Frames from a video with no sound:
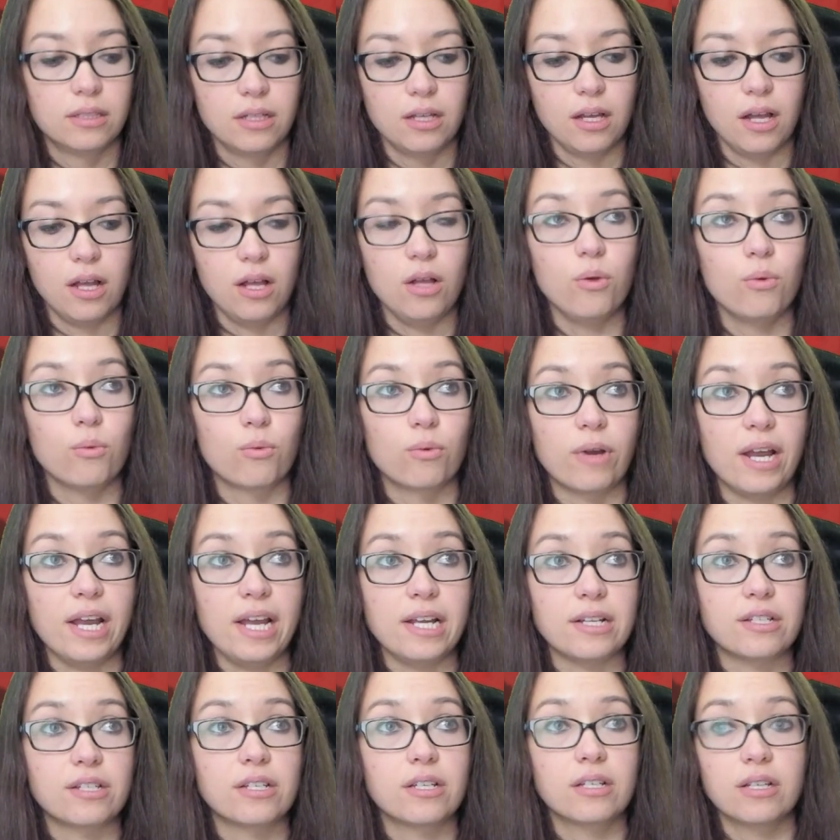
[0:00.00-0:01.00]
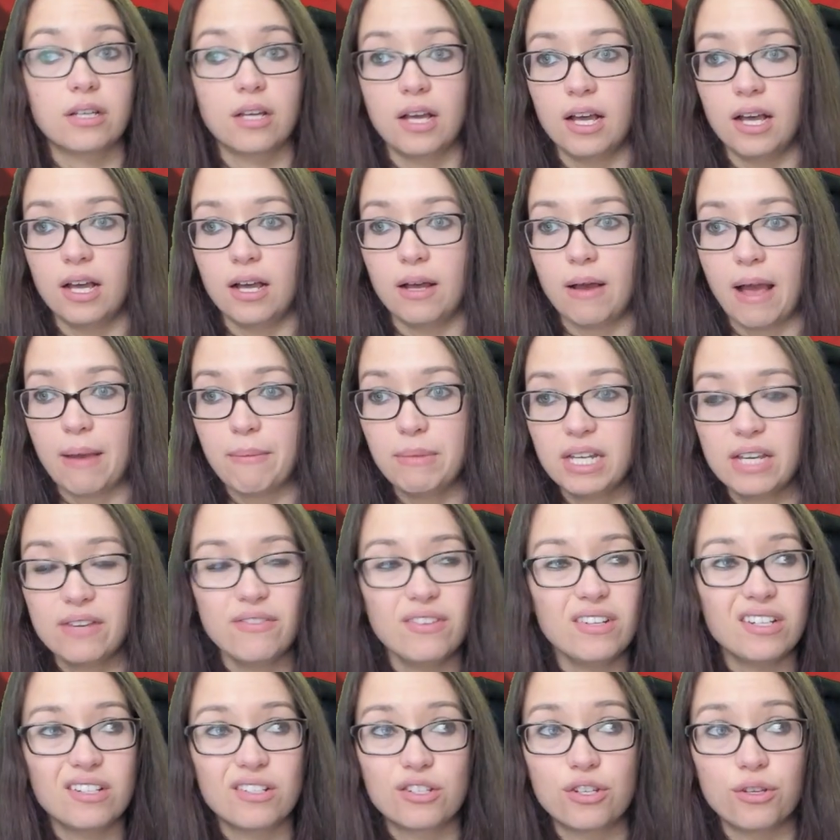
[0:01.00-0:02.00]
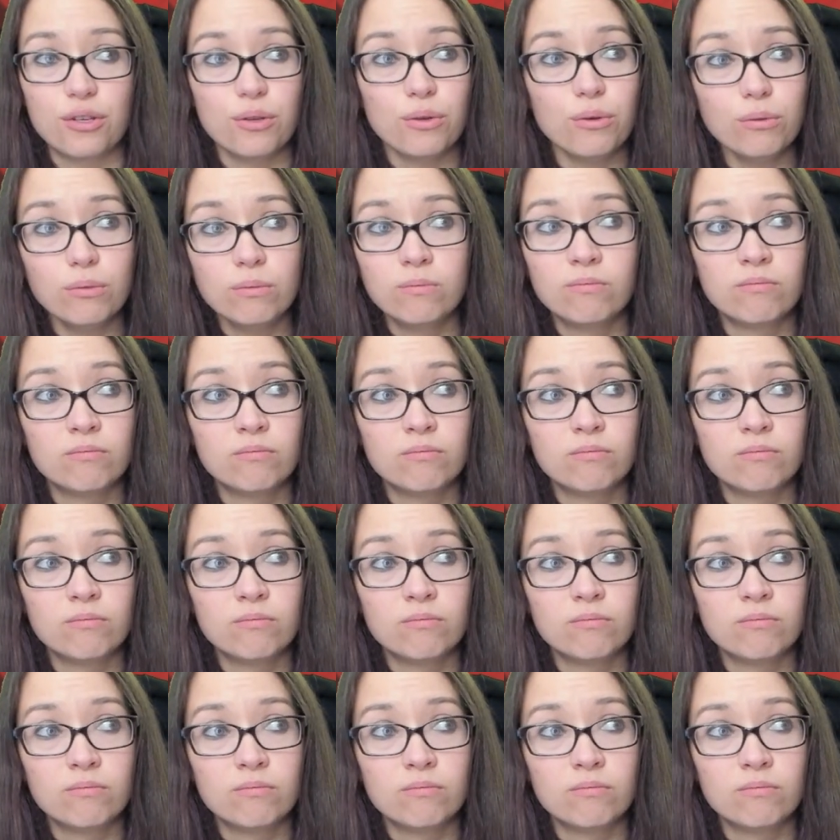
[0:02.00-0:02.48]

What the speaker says: All right. I'm going to give it a 2.